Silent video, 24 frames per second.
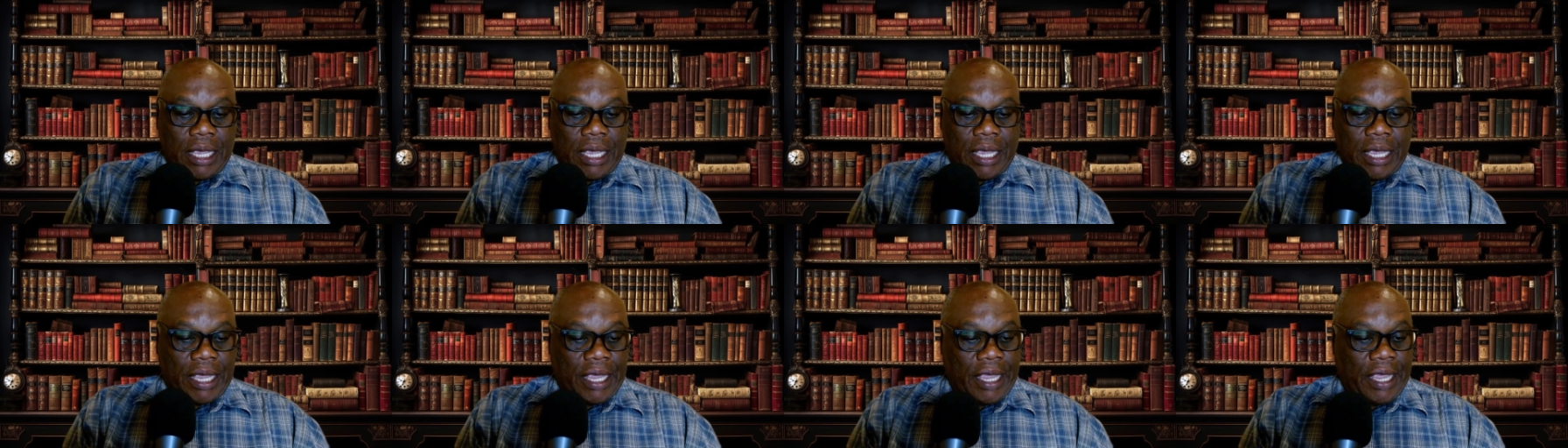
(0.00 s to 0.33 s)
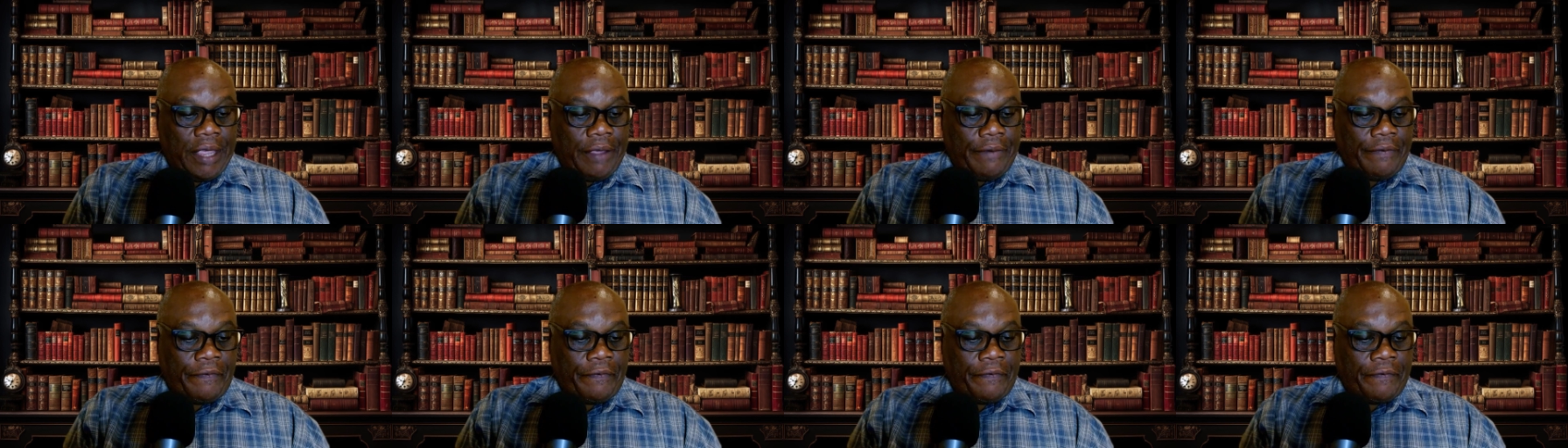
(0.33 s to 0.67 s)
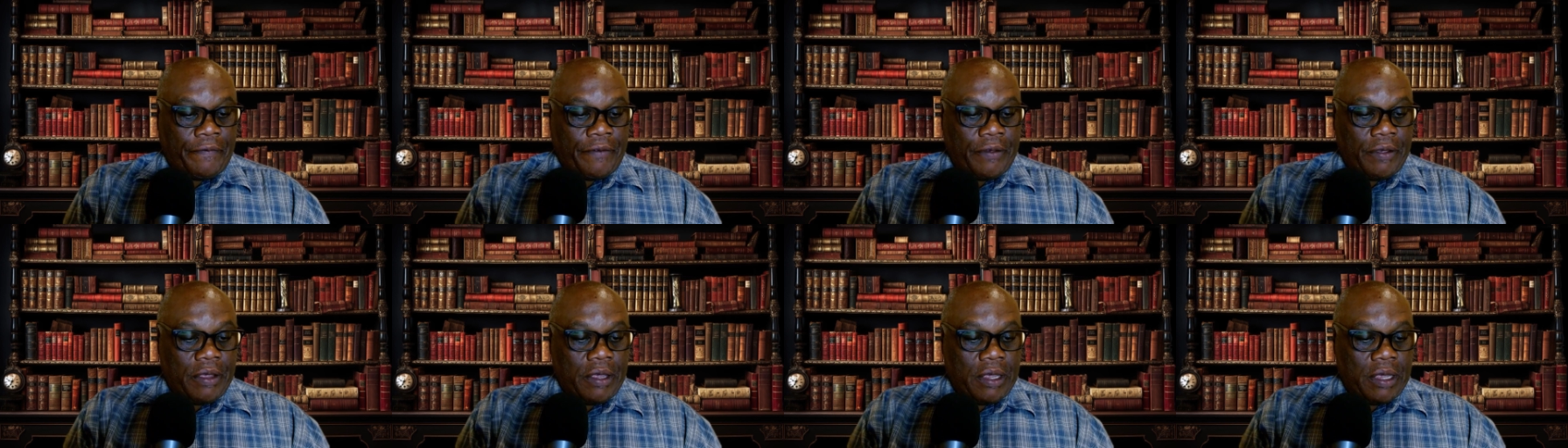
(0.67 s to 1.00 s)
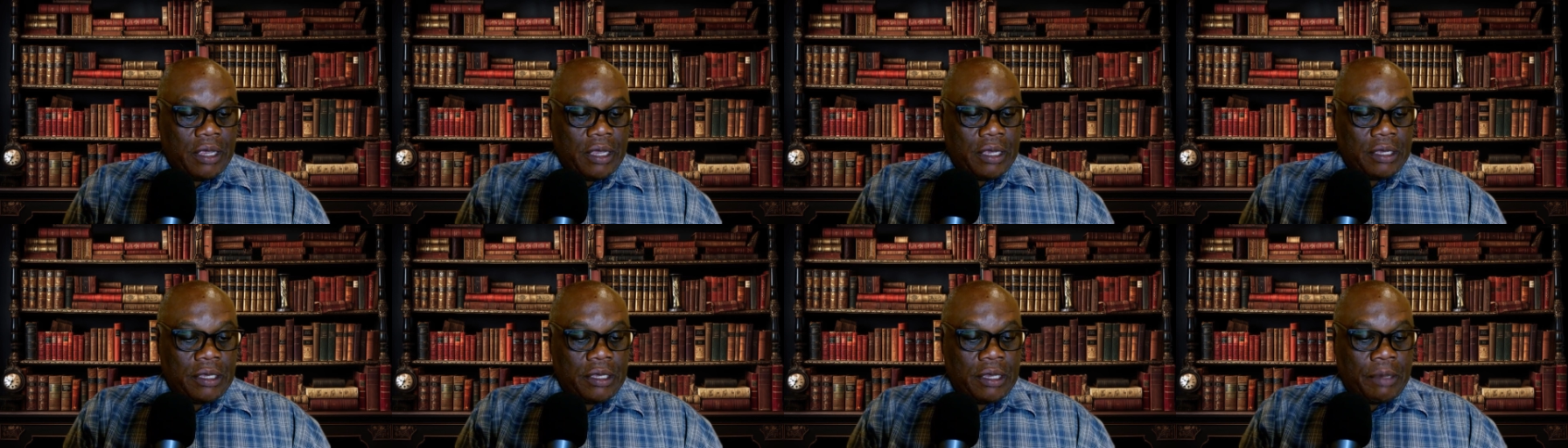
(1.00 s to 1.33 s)
if
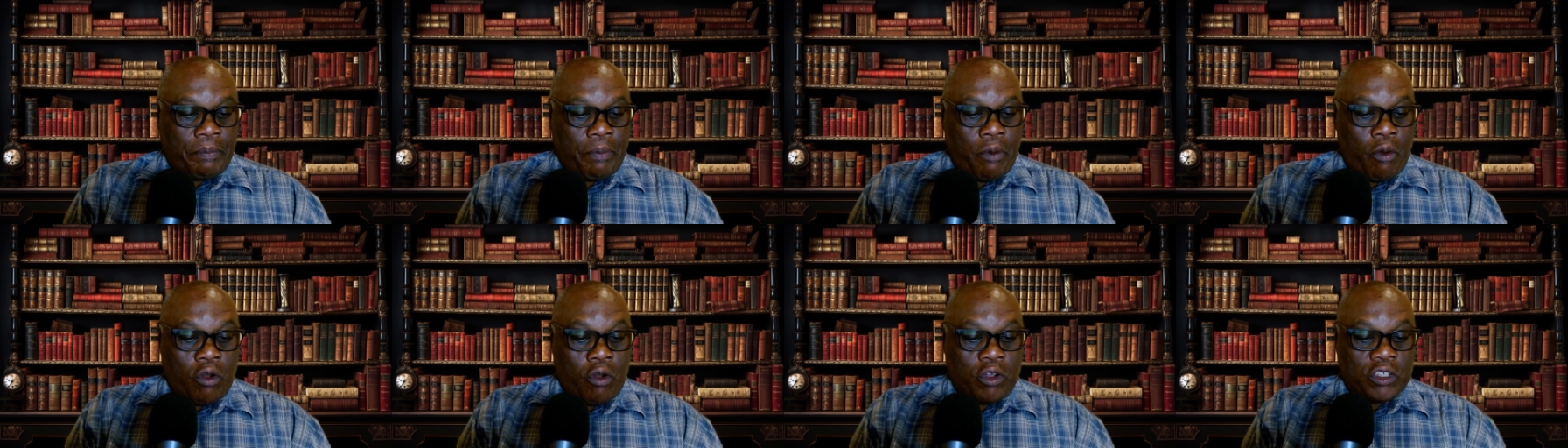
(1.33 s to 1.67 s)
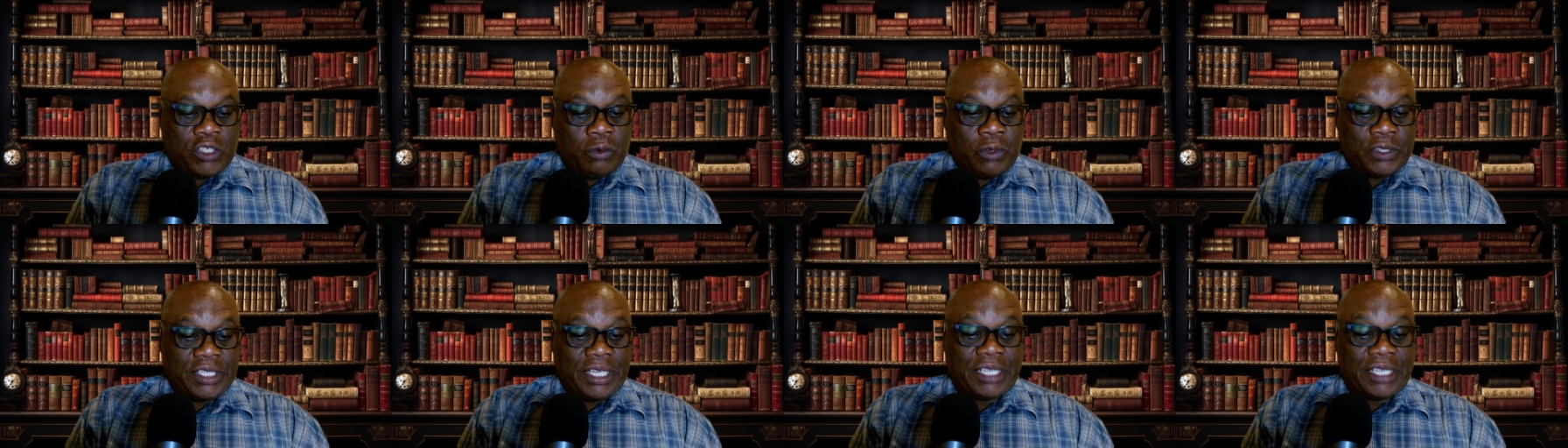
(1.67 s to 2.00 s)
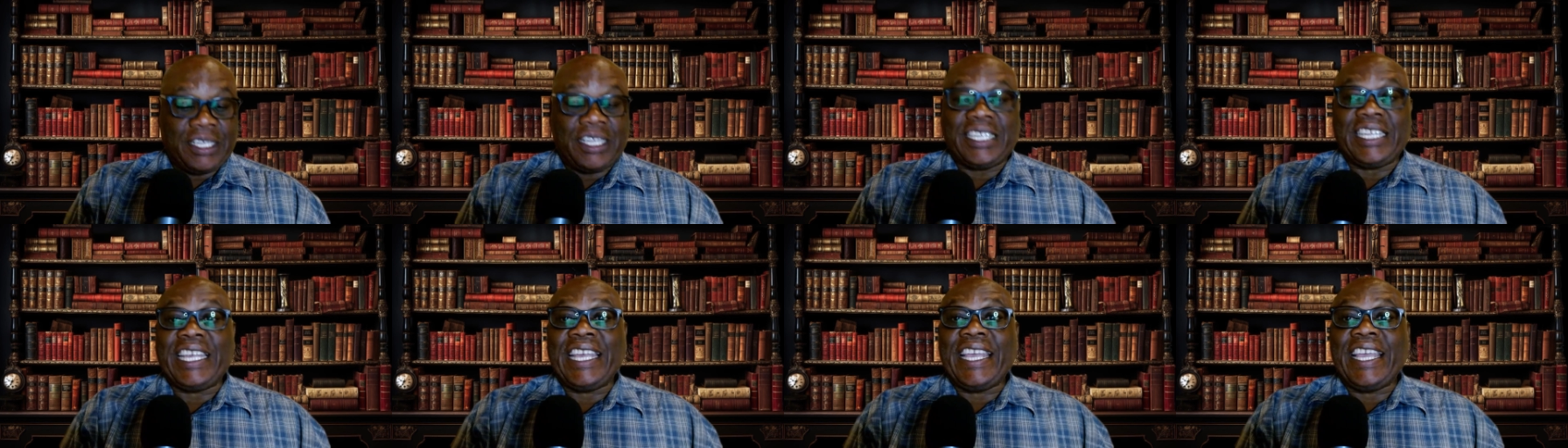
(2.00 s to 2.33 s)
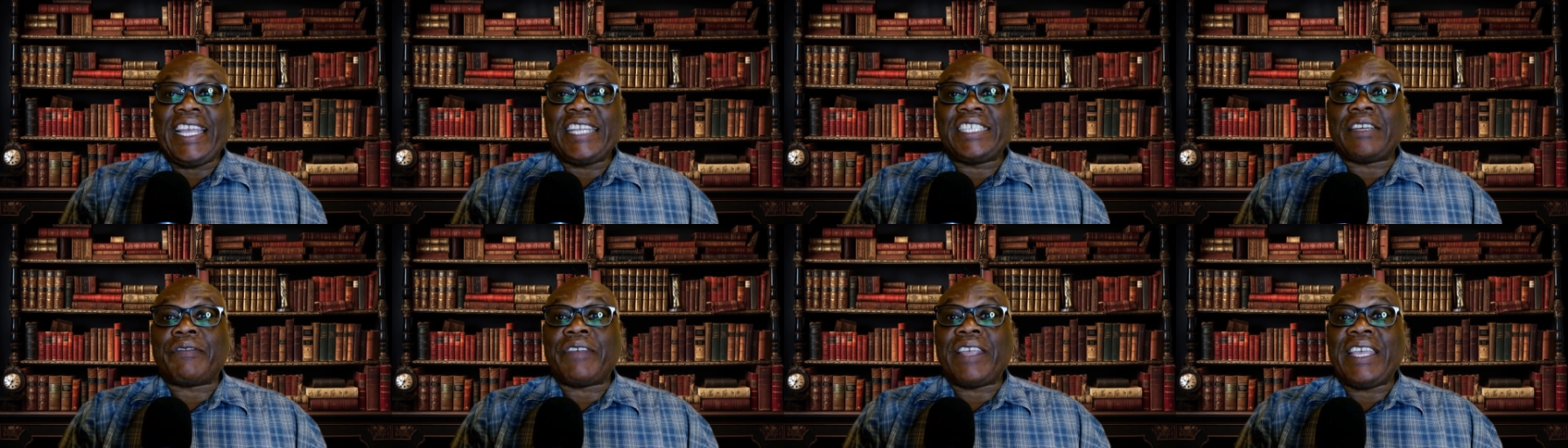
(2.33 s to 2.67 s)
the person was under the age
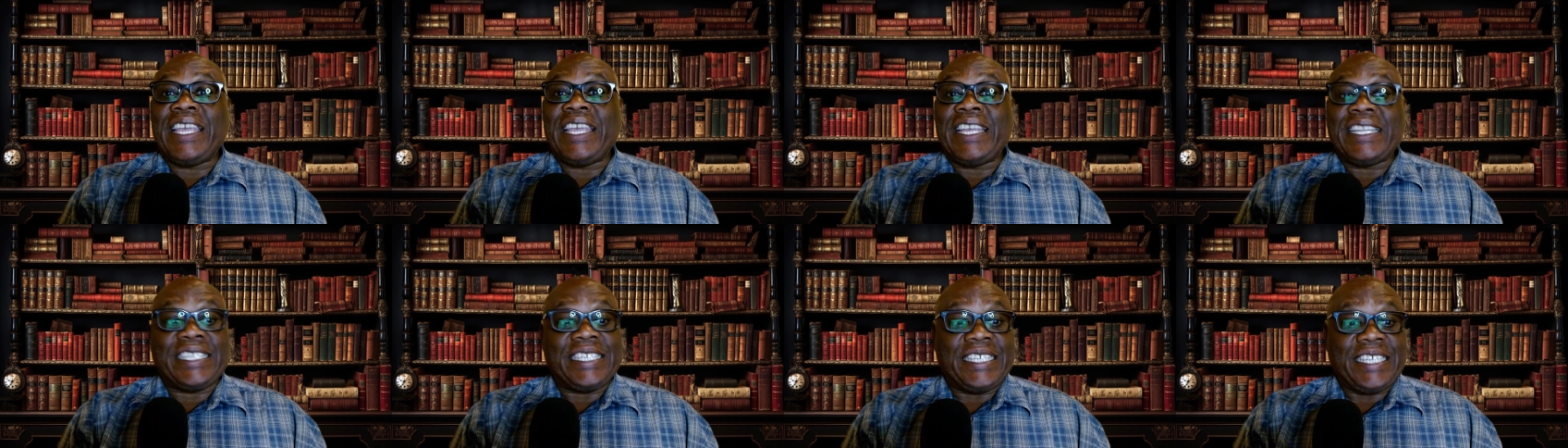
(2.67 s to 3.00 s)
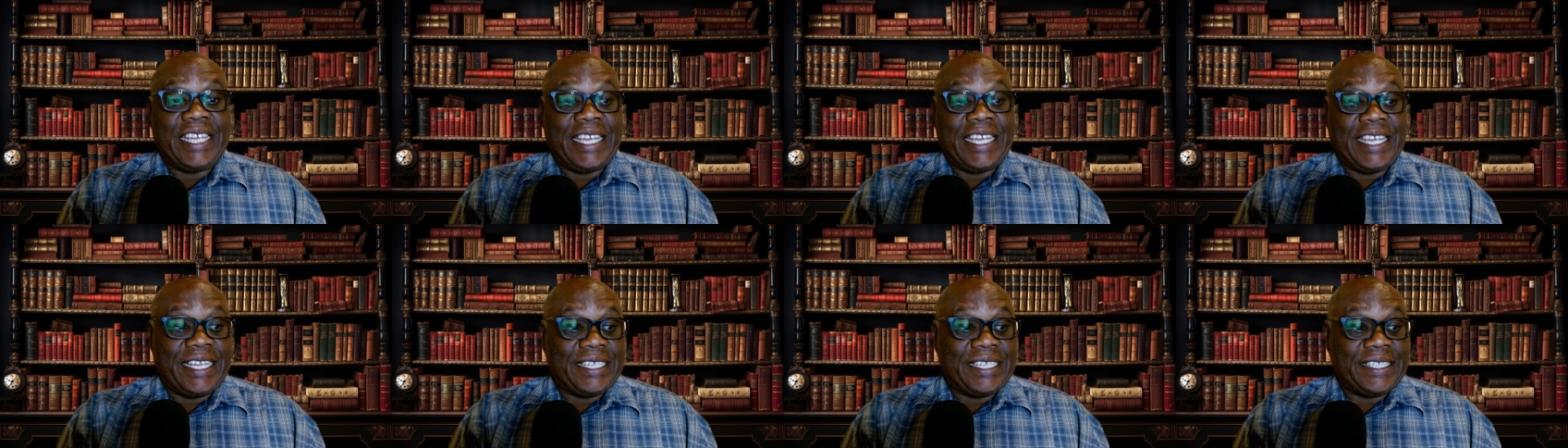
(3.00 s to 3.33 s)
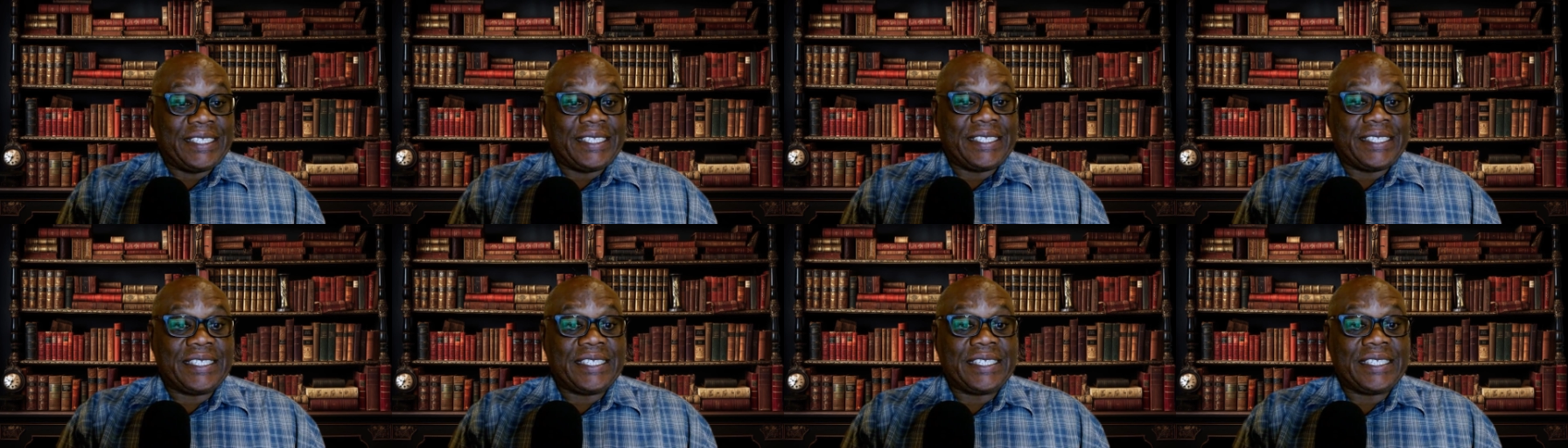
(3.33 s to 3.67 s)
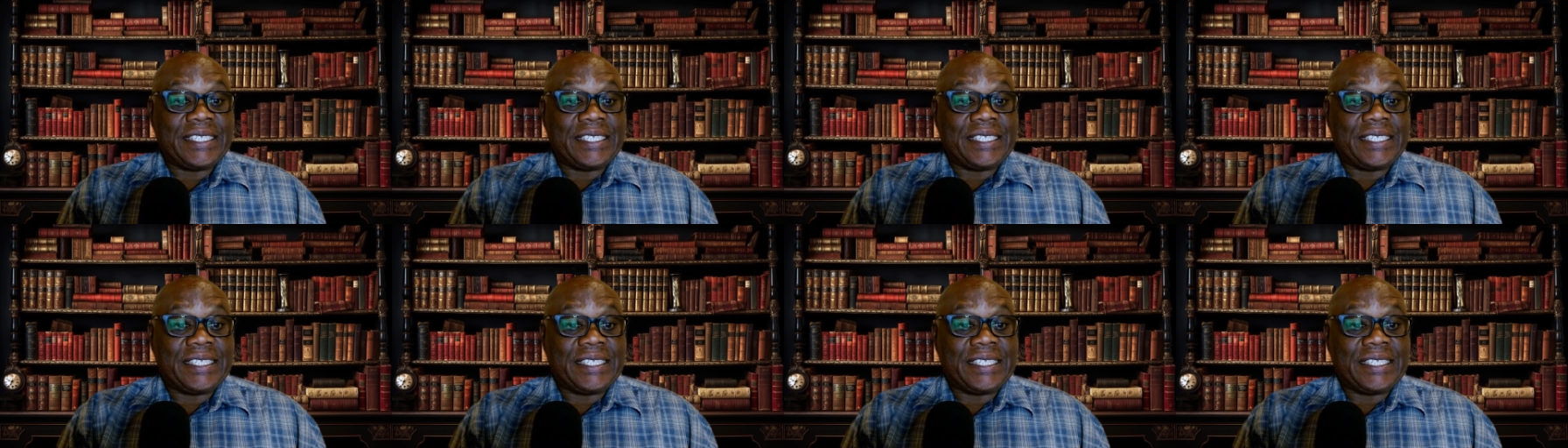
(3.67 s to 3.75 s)
of 18 years,